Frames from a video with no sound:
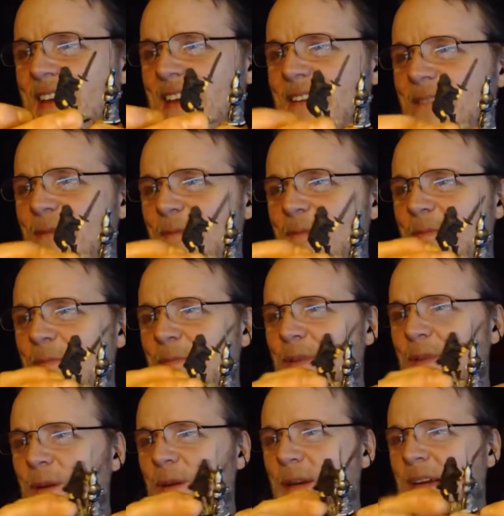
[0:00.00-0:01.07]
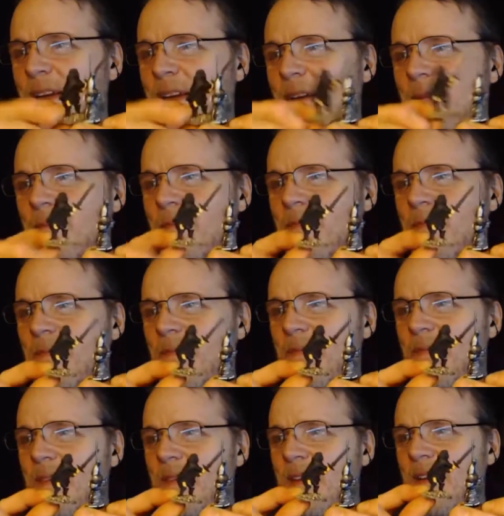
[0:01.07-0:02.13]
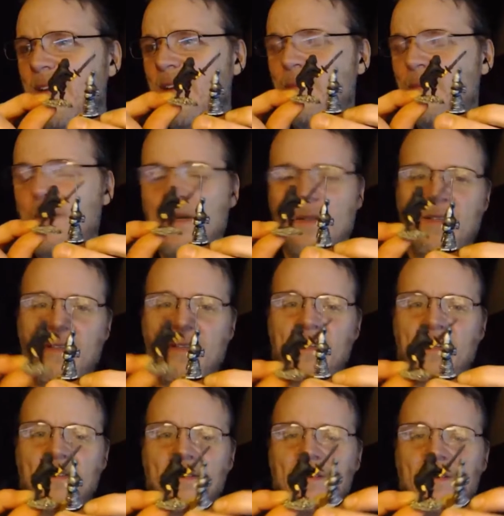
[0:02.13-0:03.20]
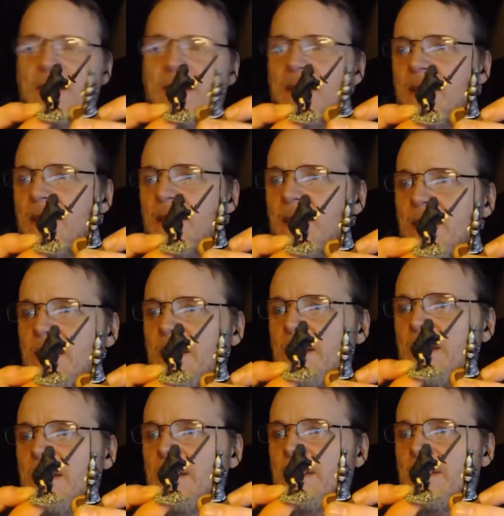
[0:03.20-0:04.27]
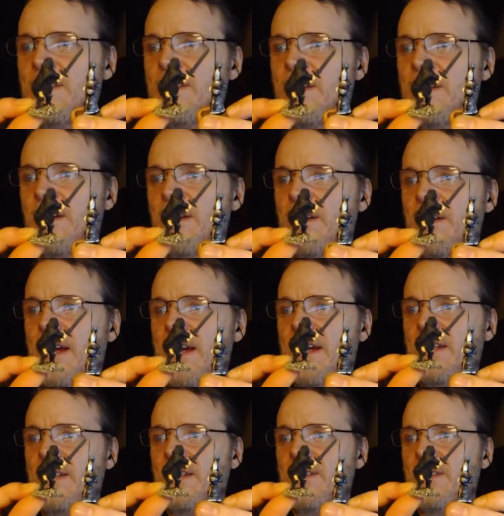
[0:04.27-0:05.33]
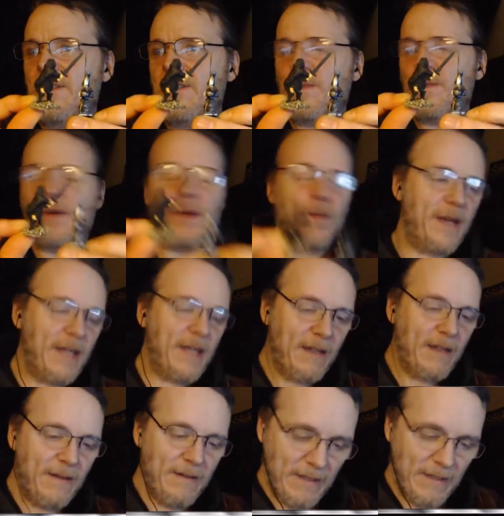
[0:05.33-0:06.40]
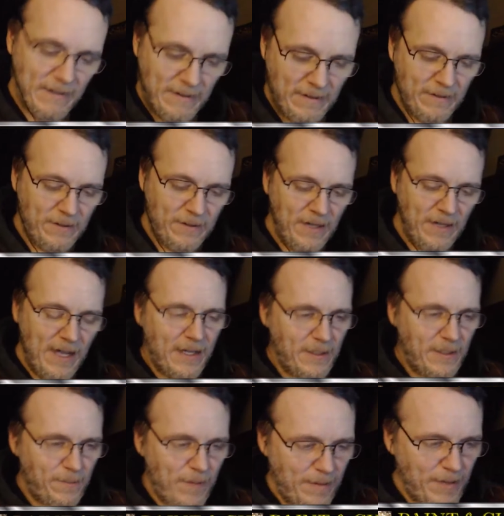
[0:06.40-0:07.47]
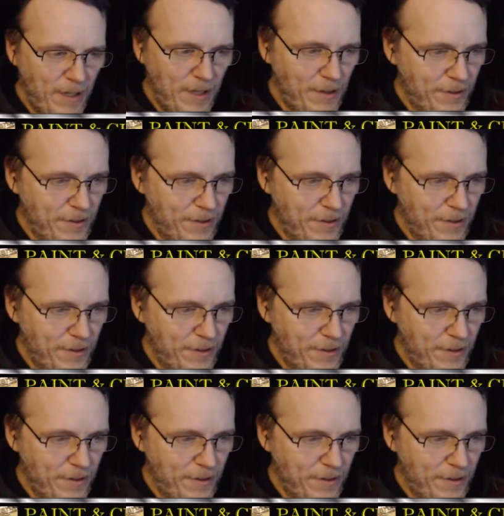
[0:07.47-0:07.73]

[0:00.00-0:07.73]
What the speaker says: Yeah, he's pretty big compared to the Citadel guy. He's still pretty big. So, yeah, he's probably a